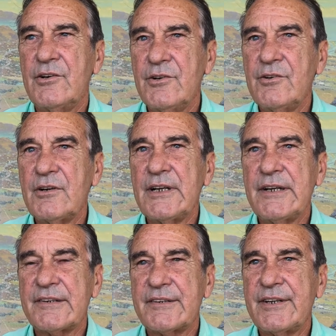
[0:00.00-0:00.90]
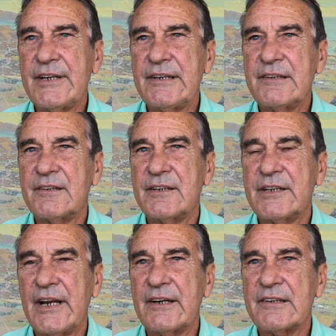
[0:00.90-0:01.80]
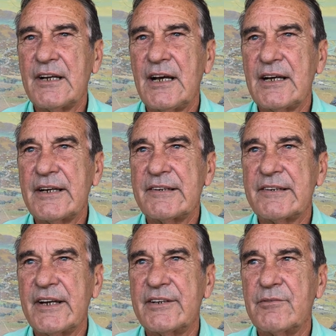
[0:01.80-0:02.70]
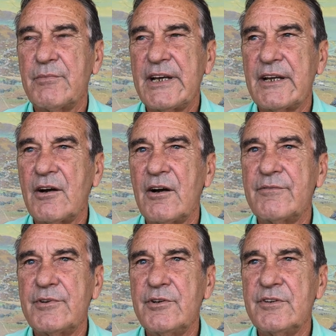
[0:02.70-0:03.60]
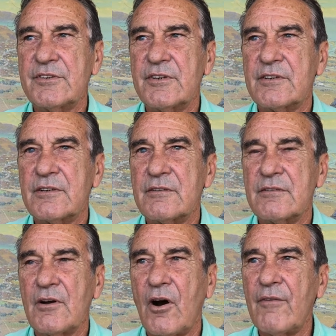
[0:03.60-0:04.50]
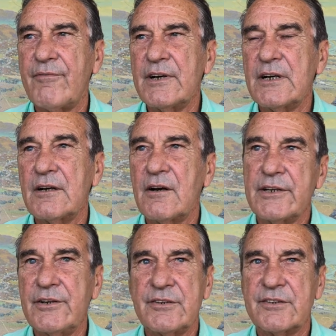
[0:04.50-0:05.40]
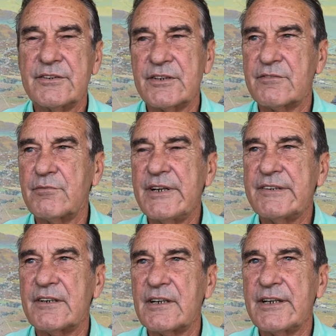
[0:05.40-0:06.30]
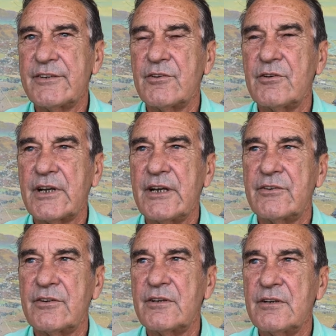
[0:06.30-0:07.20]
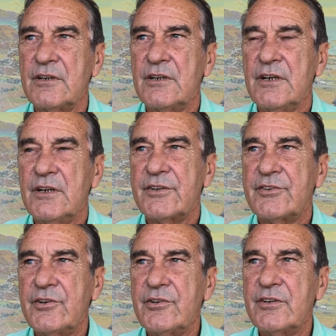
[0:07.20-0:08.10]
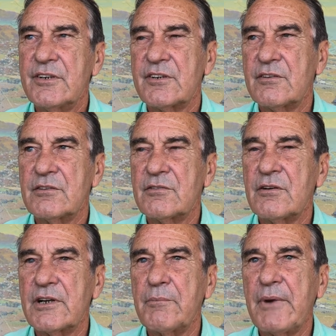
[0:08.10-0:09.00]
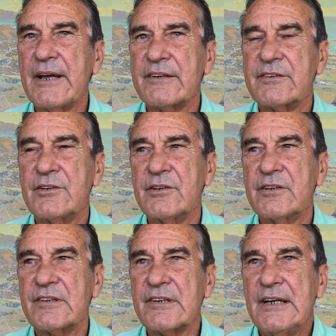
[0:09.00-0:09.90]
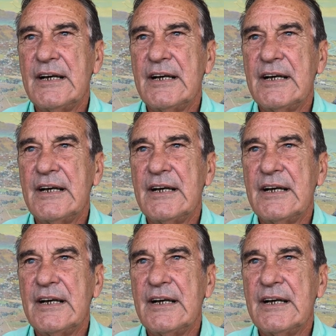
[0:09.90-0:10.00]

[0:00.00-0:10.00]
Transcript: earliest things that Dennis Hardy said to me, and I've used it often, and I used it just recently talking to students or talking about students.